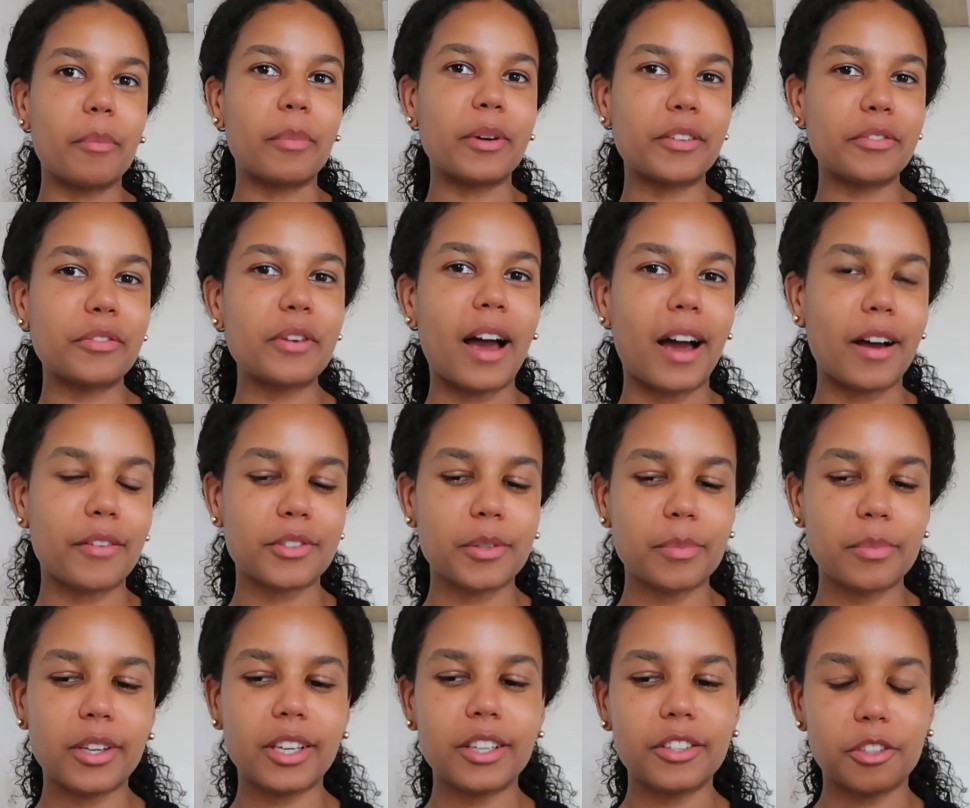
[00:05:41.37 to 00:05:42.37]
But if you have
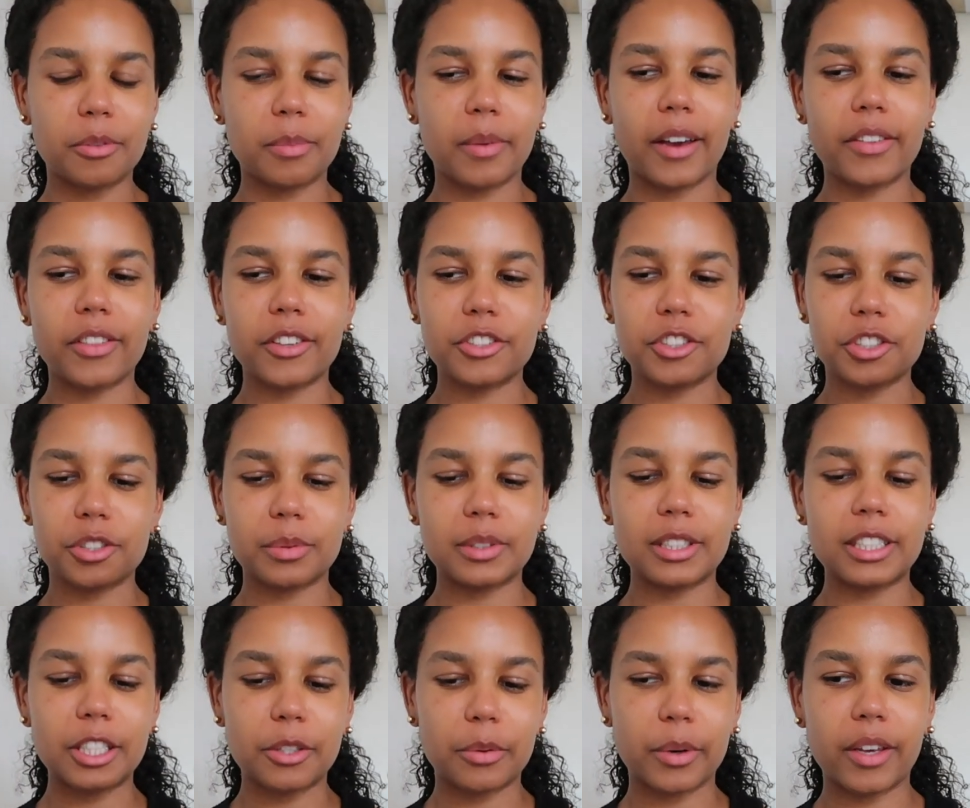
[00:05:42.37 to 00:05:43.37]
something in your mind that you're
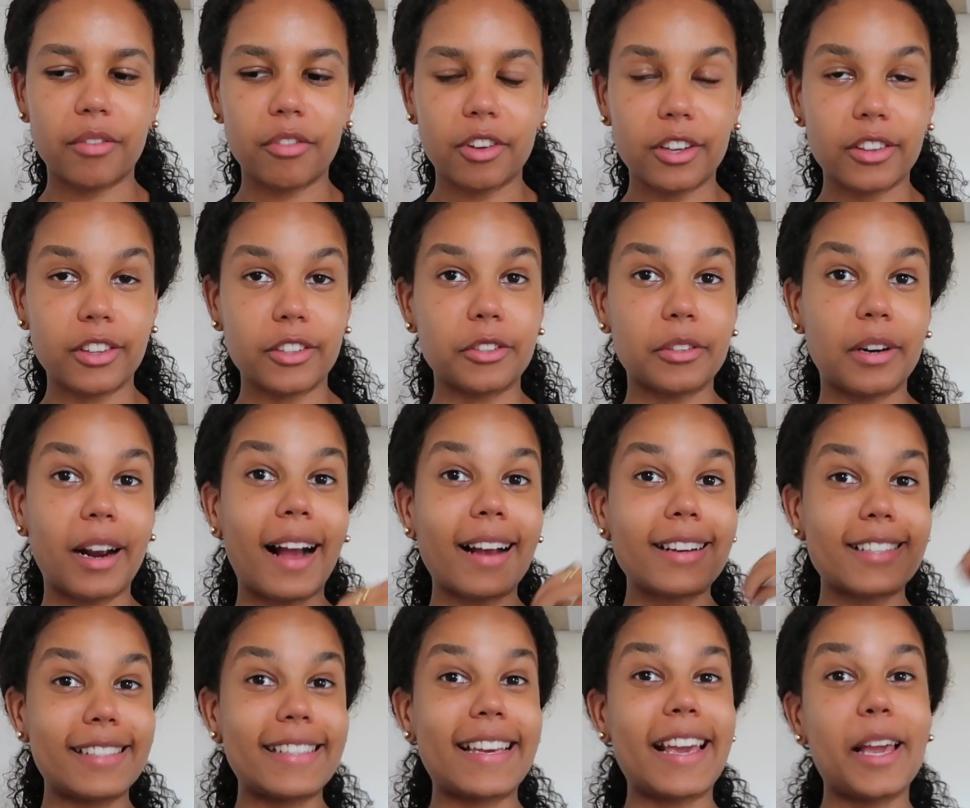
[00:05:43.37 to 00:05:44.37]
really craving and then you're
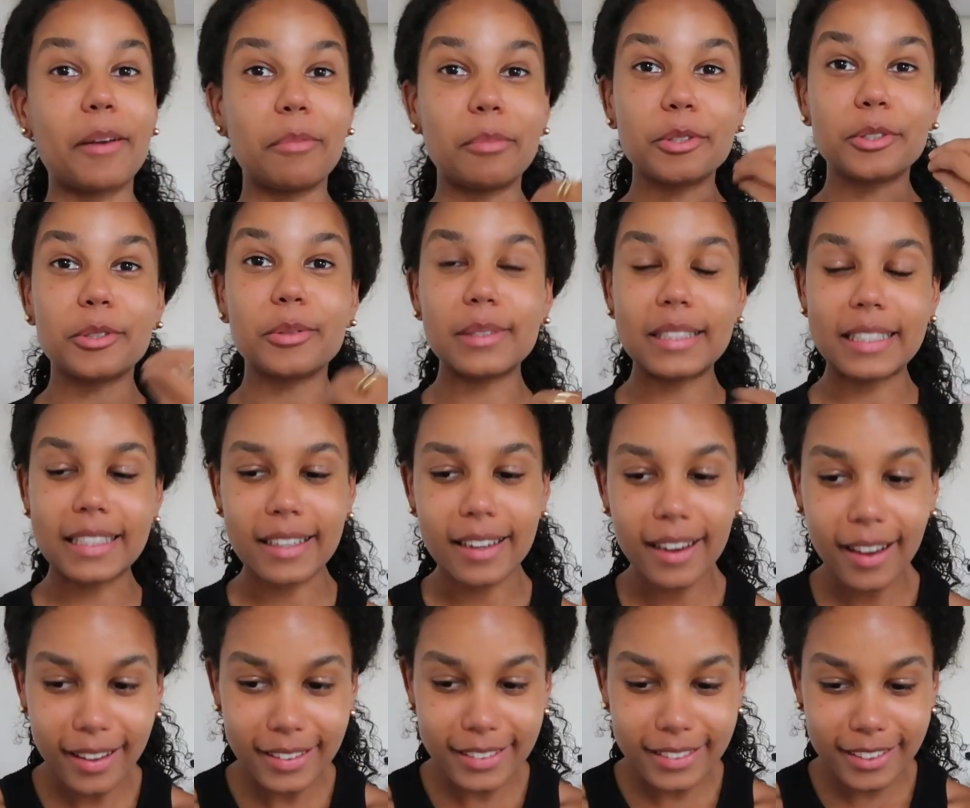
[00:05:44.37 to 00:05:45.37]
actually able to eat
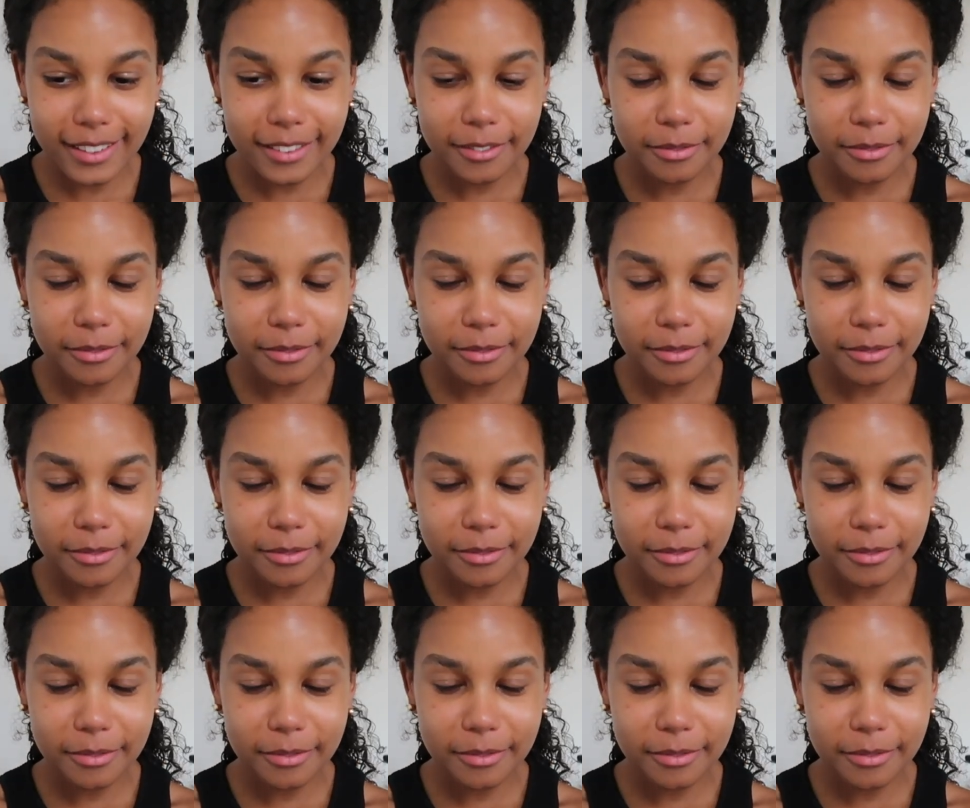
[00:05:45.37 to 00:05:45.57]
it,